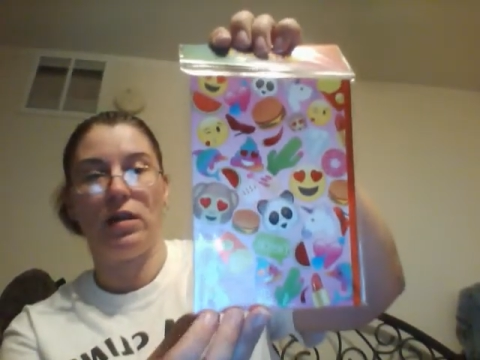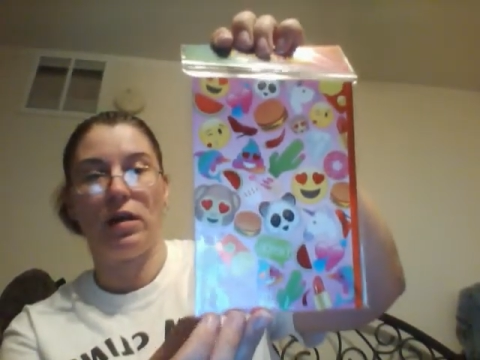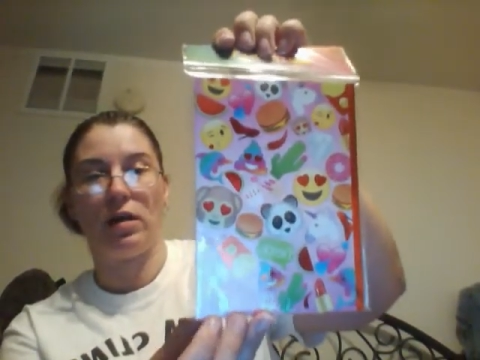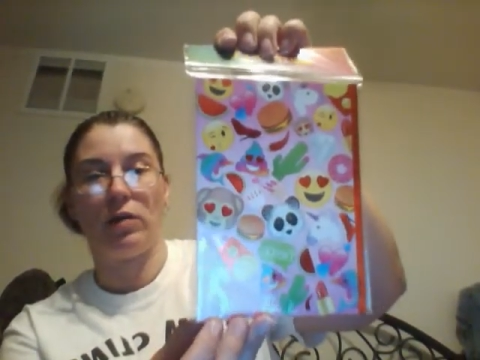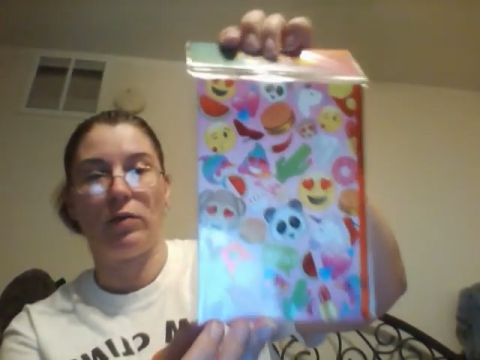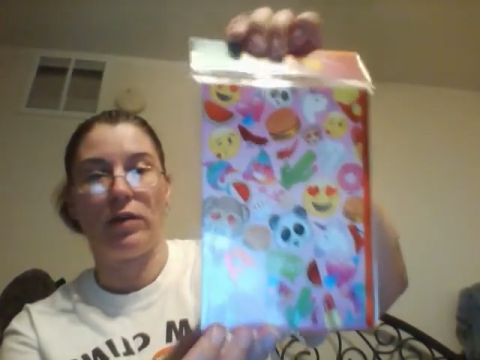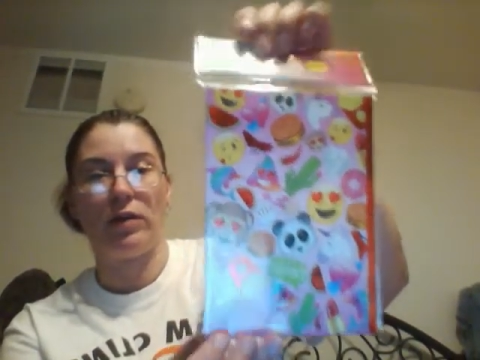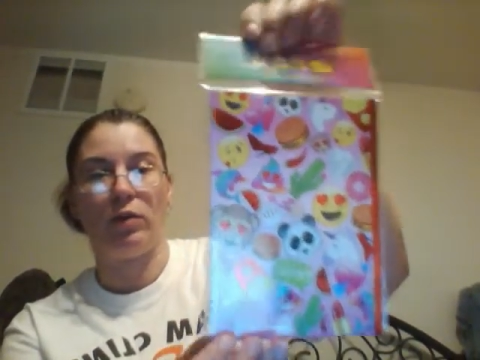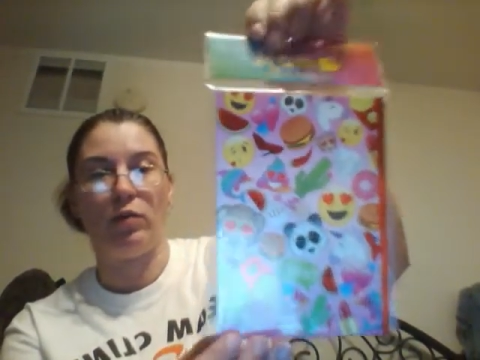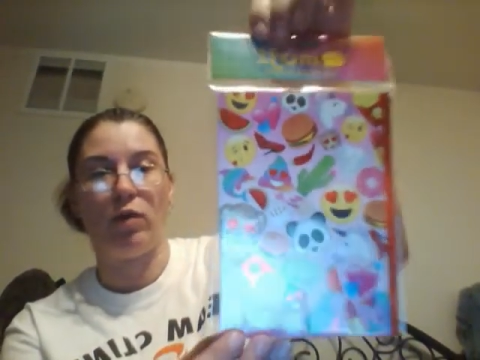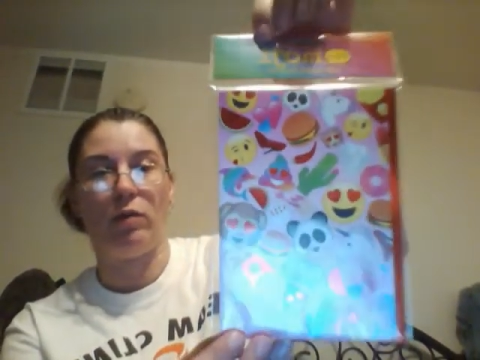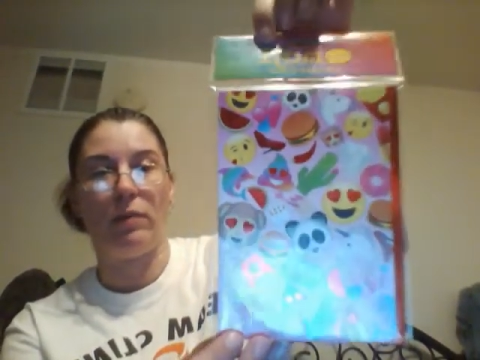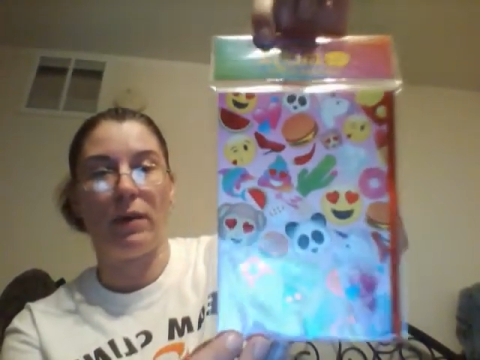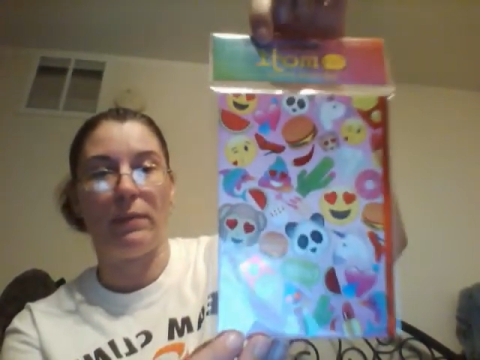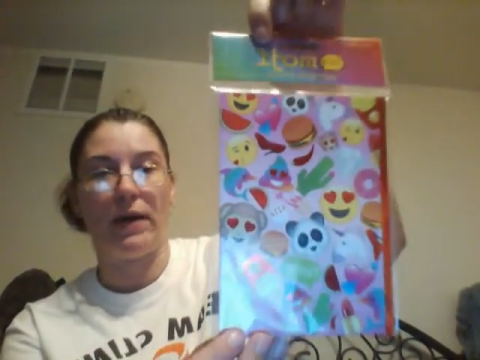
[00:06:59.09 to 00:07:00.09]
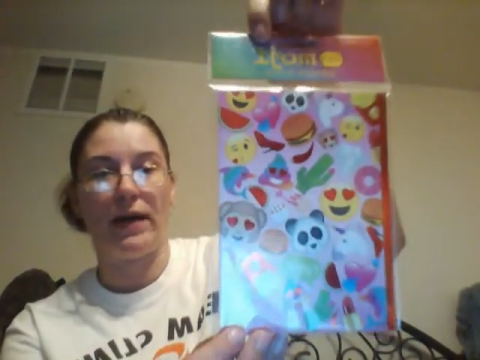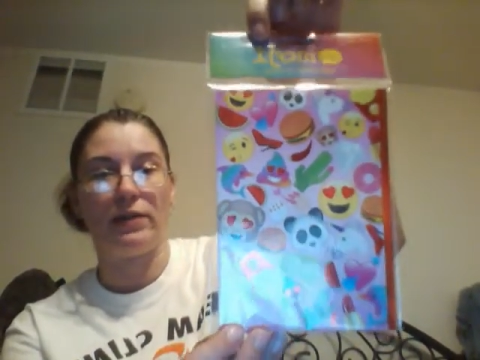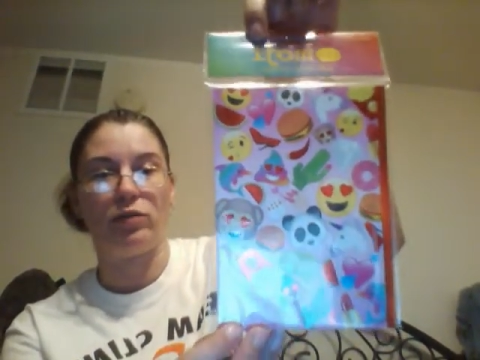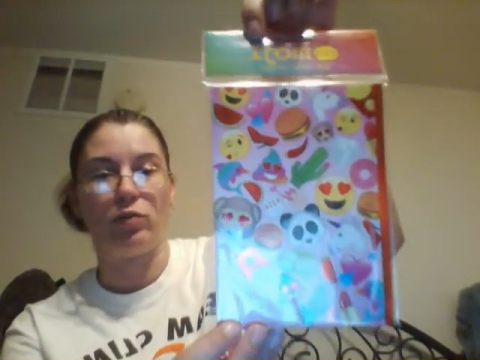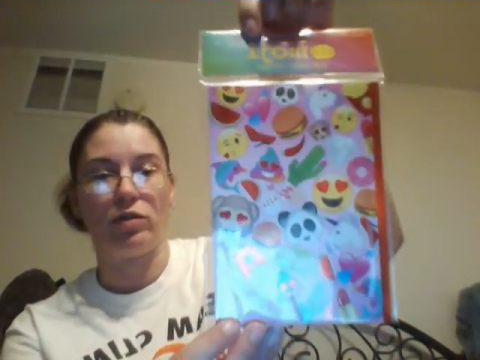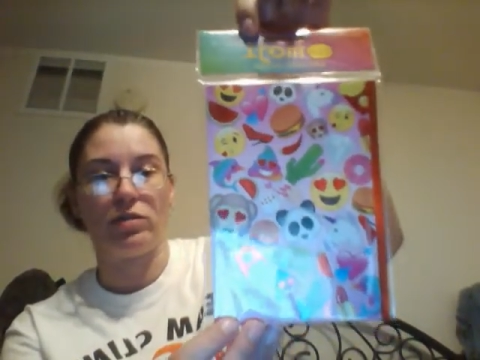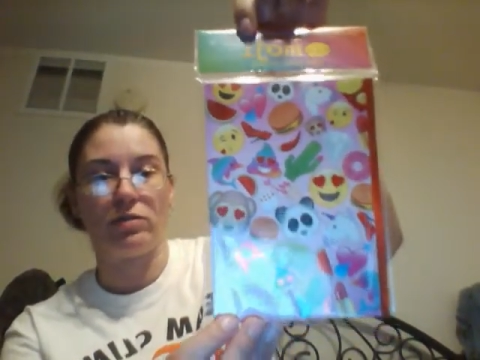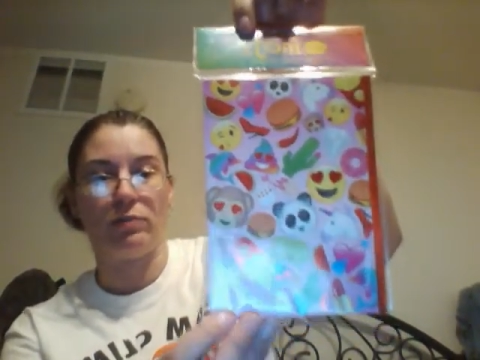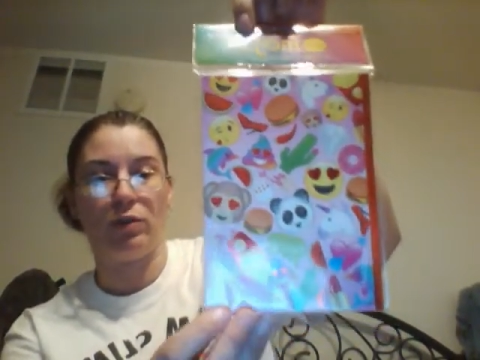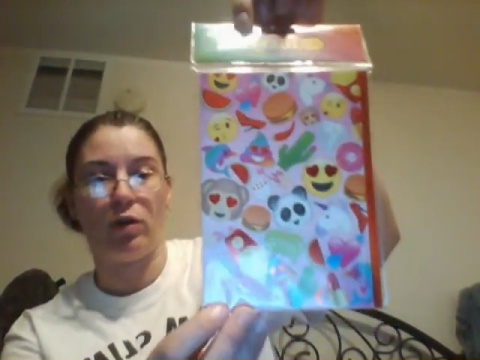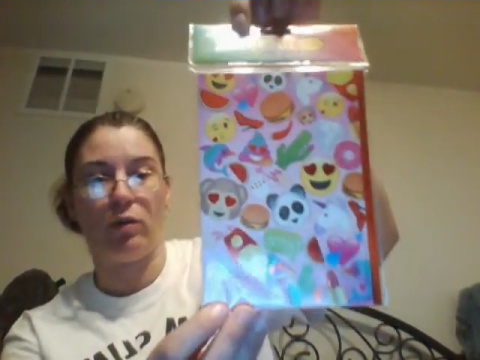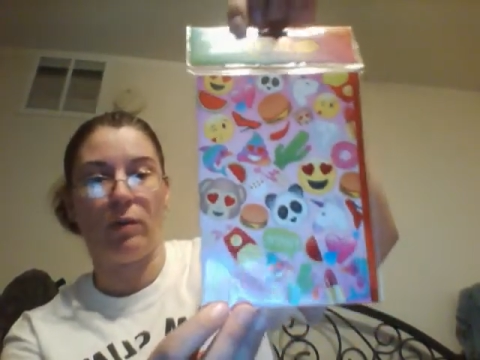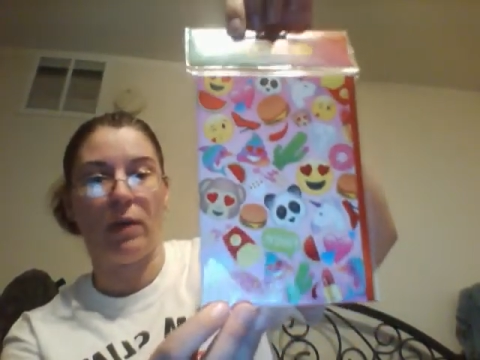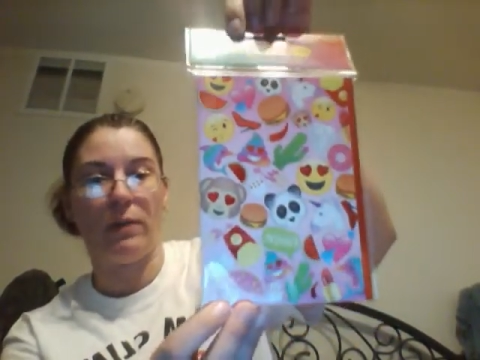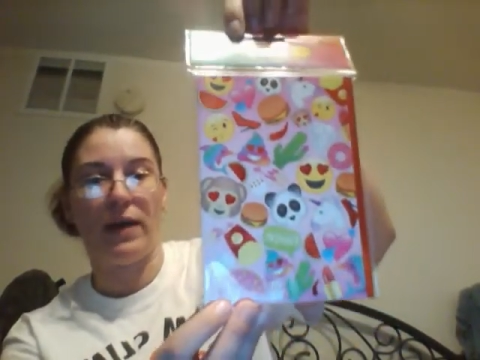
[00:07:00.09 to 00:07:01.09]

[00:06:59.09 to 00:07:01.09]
I'm going to redo all my passwords and put all my